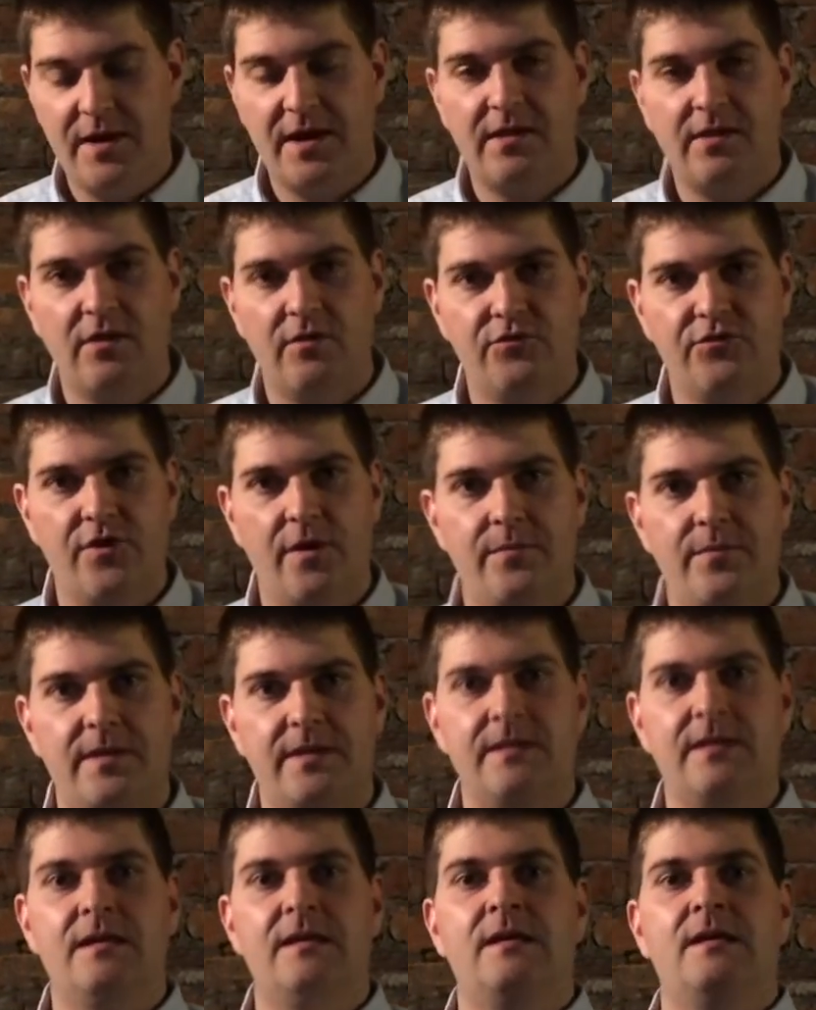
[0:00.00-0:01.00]
piccolo trumpet.
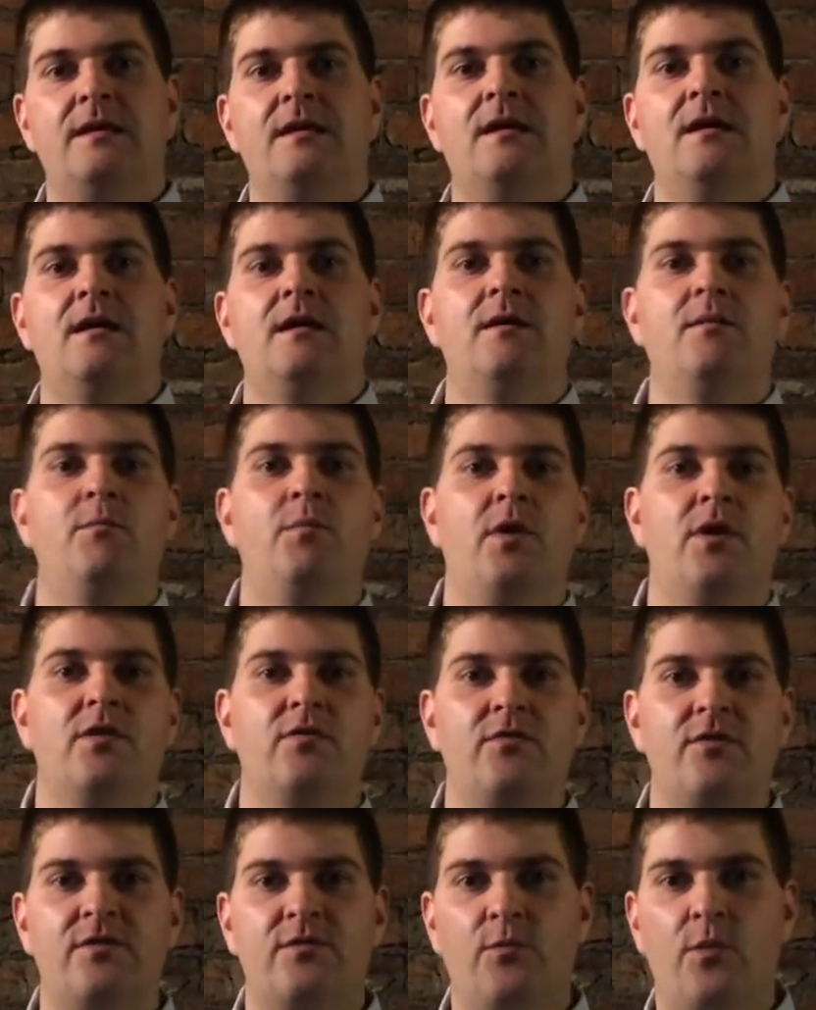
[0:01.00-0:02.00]
Part of the
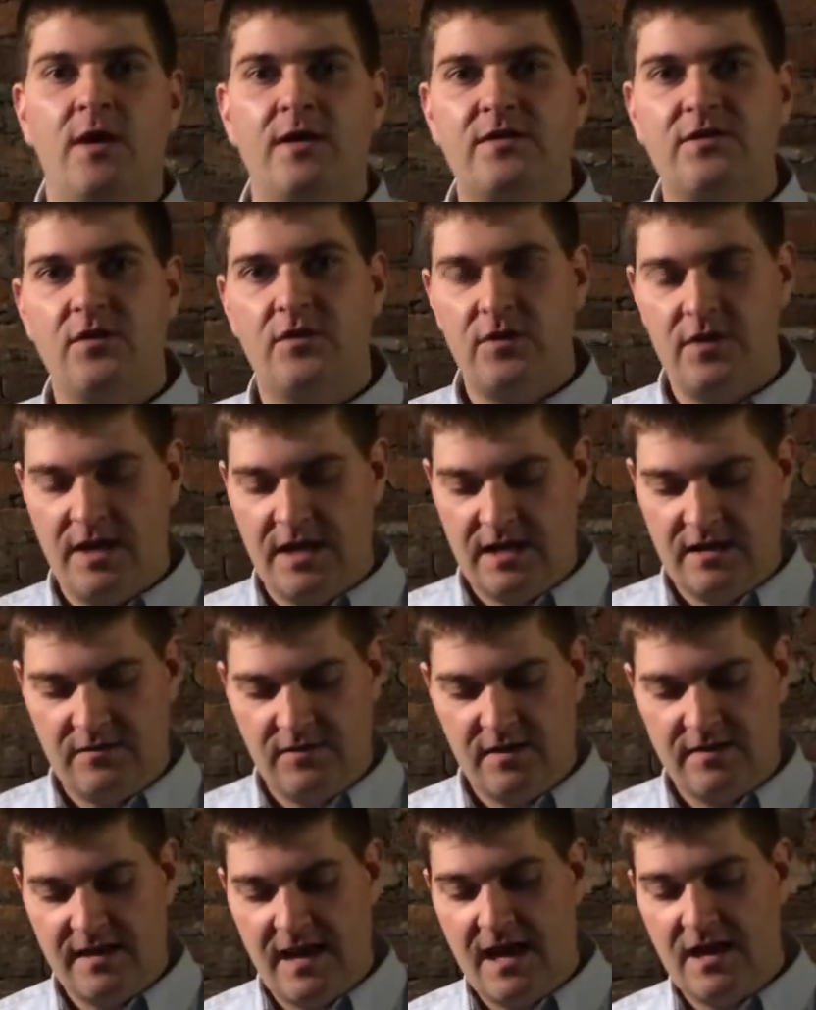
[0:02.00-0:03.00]
reason why it's so unique is
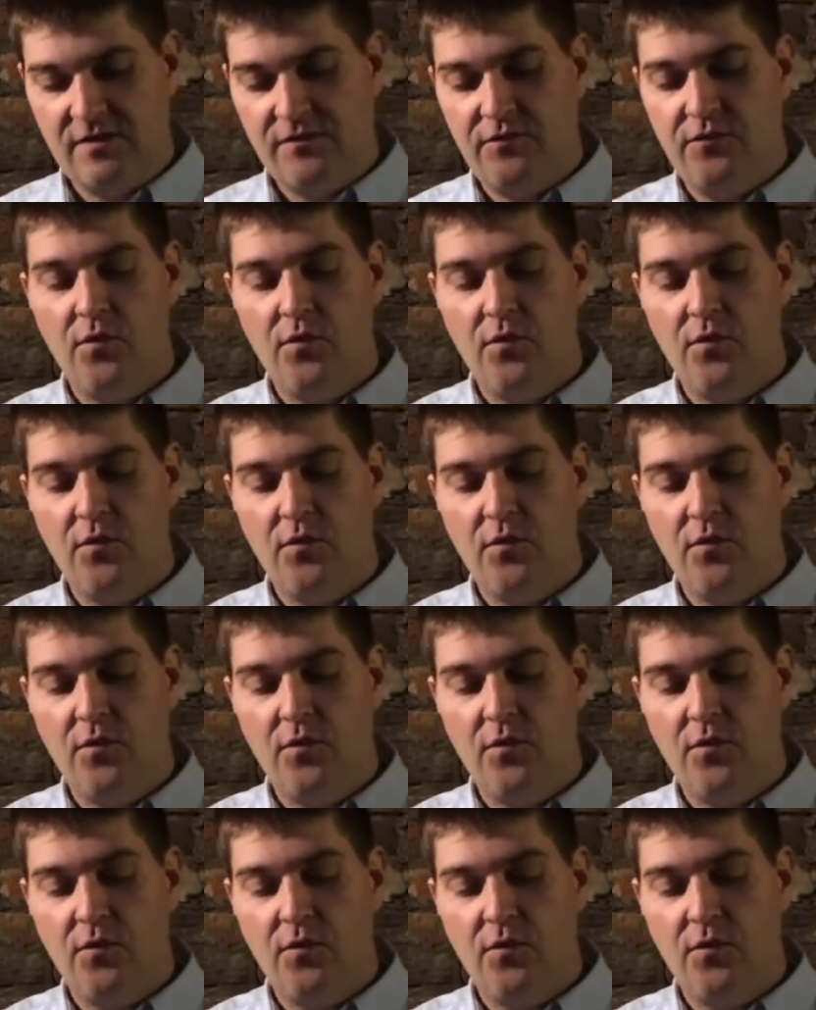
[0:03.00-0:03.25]
because it has